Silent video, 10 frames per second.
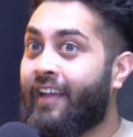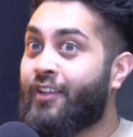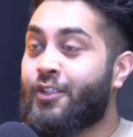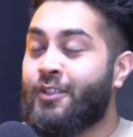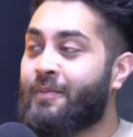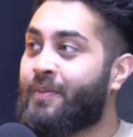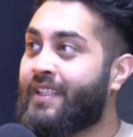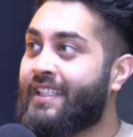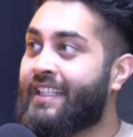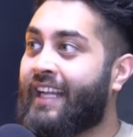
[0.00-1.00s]
There shouldn't
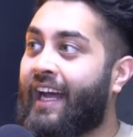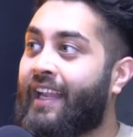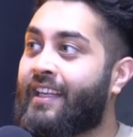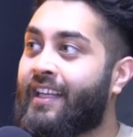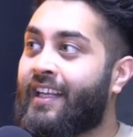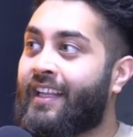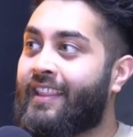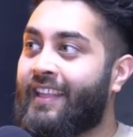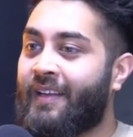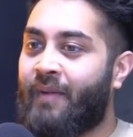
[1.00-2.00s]
be needed. And
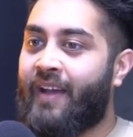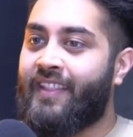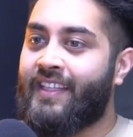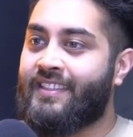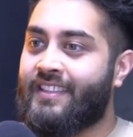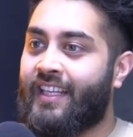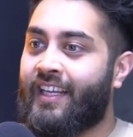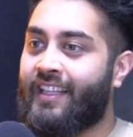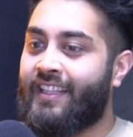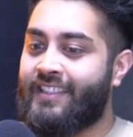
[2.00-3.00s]
think about this: is
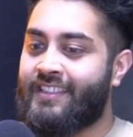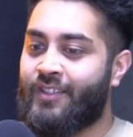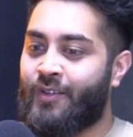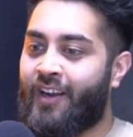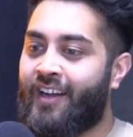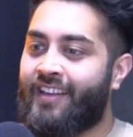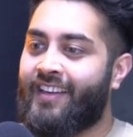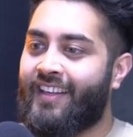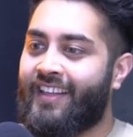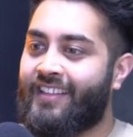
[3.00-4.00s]
like this
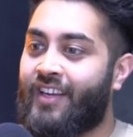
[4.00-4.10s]
Quran.